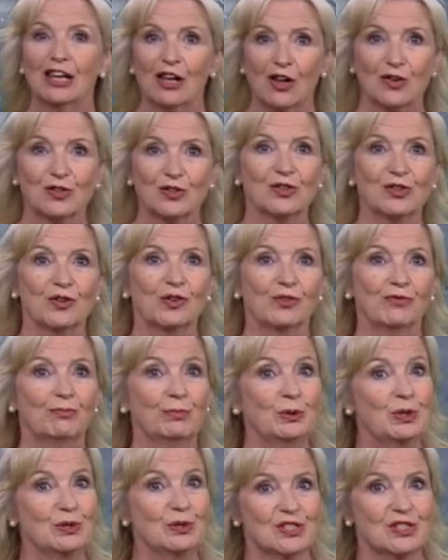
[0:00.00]
lot
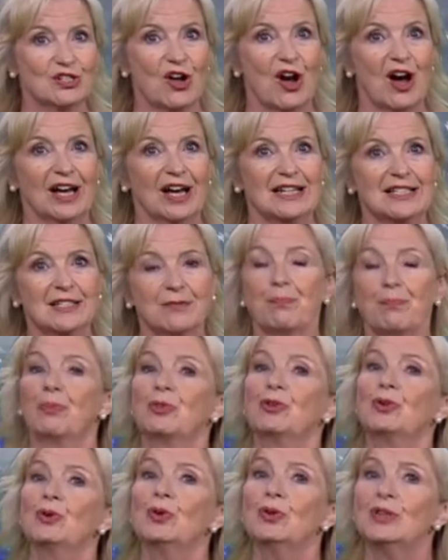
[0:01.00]
of blue skies.
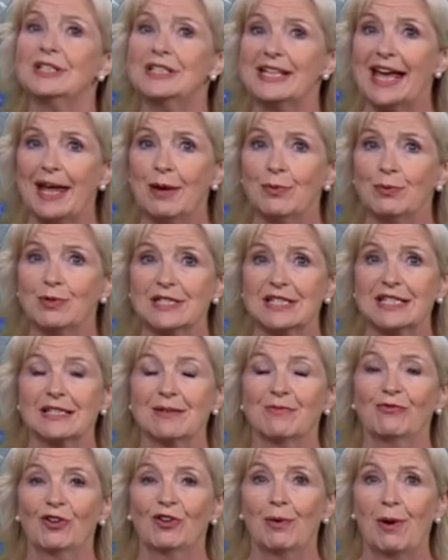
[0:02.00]
Through the day, we'll see
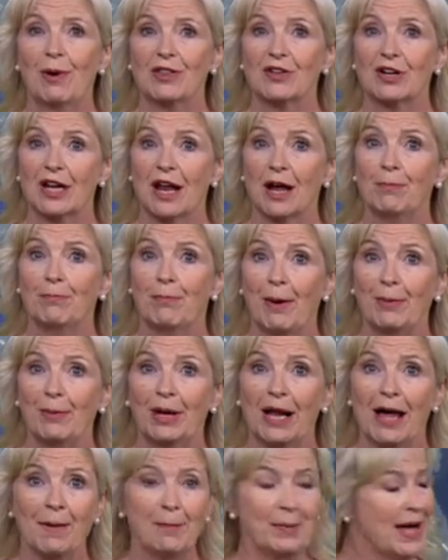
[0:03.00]
some fair weather cloud
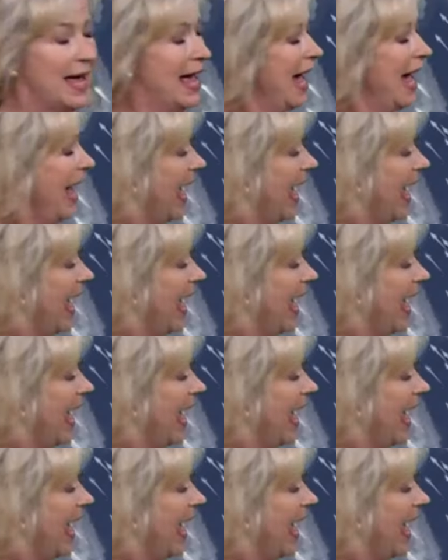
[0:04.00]
bubble up,